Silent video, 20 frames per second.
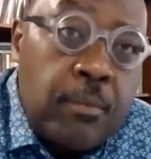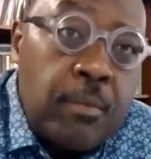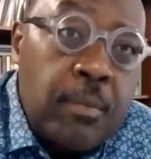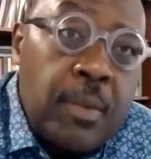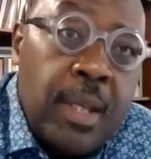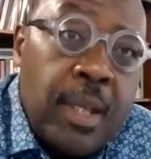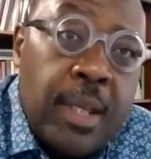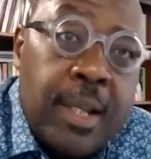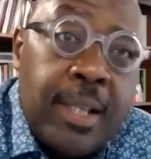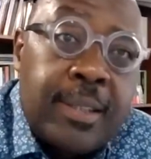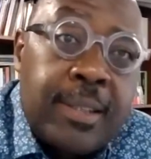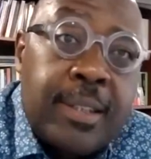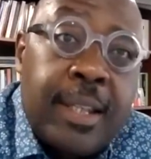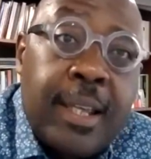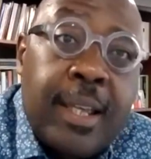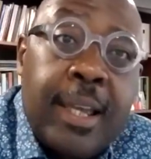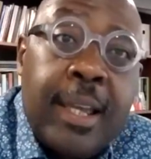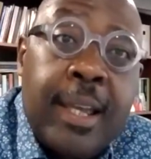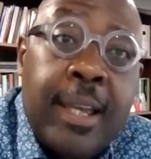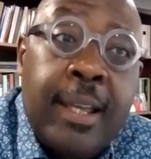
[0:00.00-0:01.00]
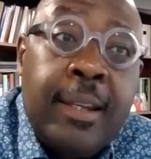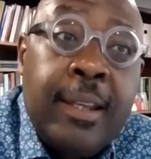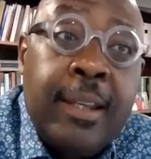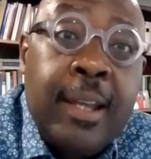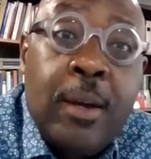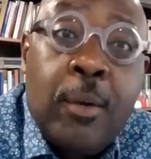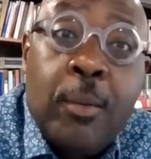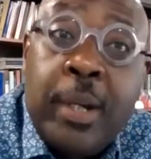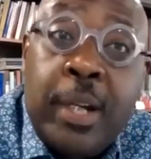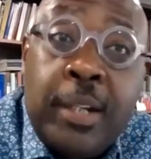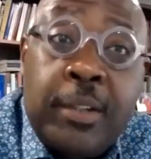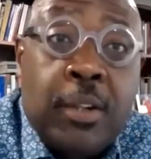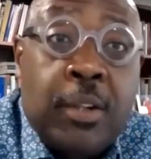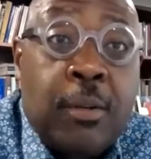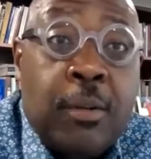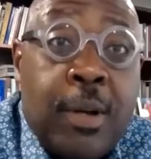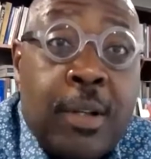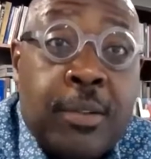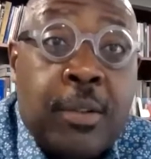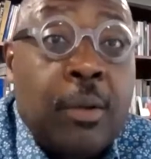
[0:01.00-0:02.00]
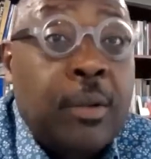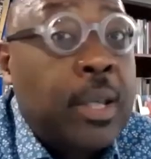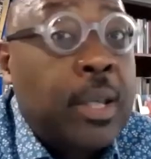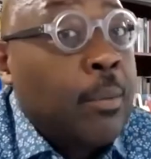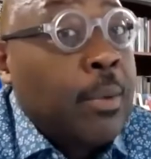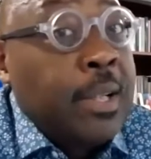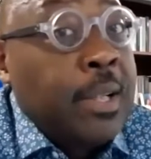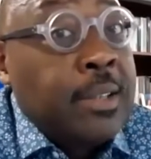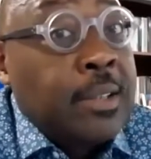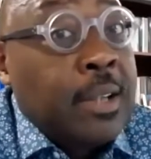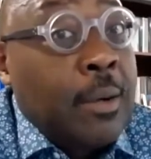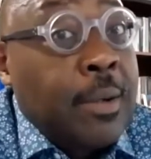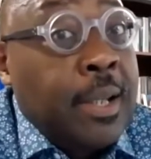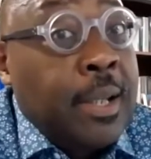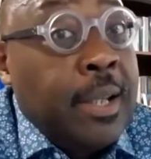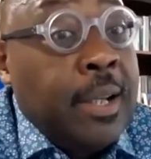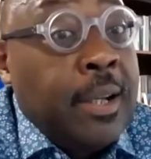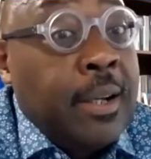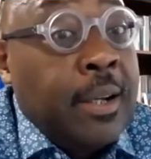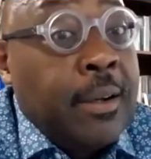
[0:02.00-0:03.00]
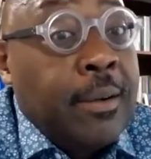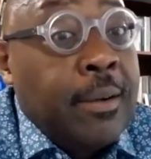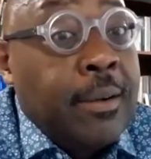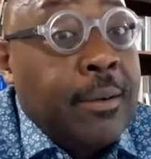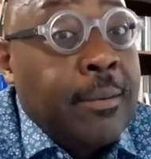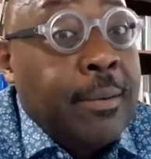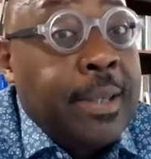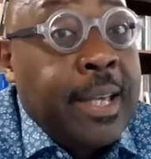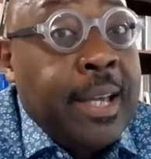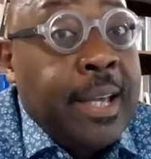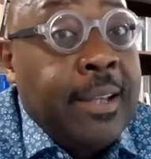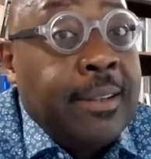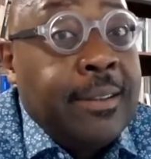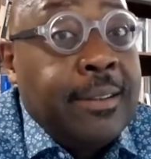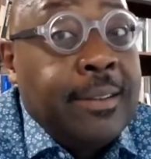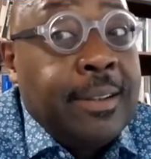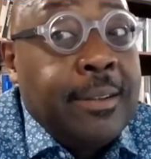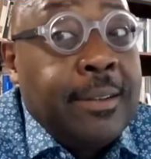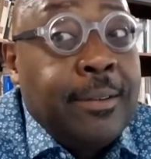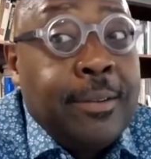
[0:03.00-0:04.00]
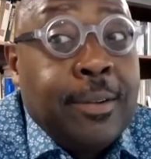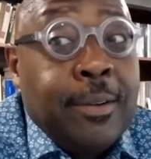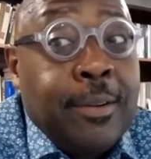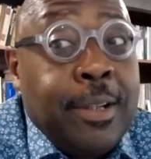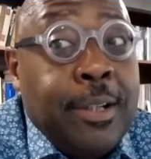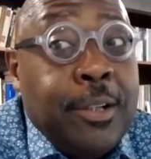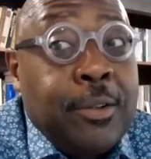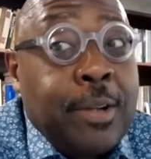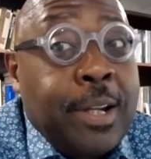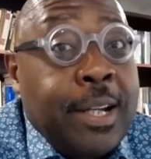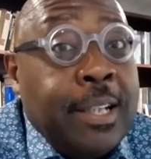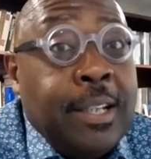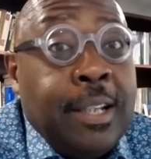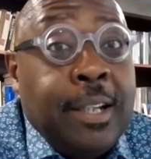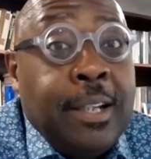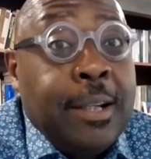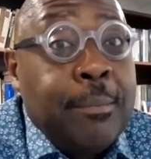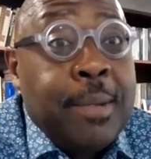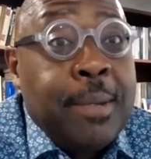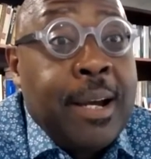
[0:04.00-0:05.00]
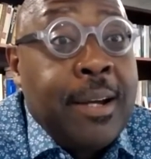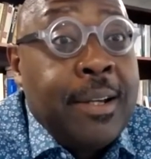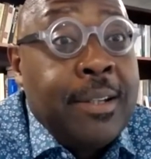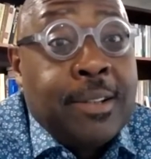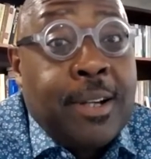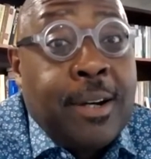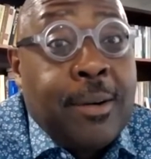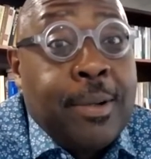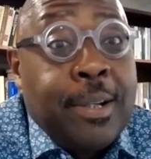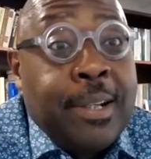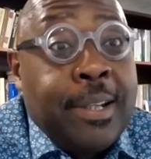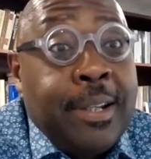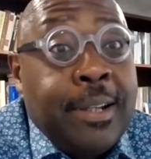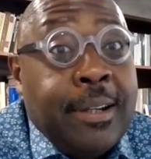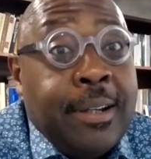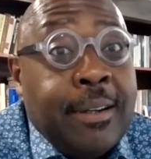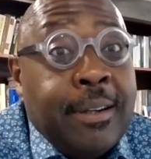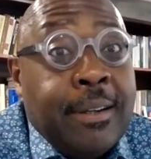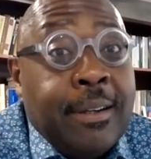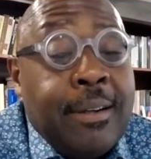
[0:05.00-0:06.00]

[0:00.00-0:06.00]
And I said, and when they turned around, I said, okay, well, he's already here. We can't, no need to try to clean up now. He's already here.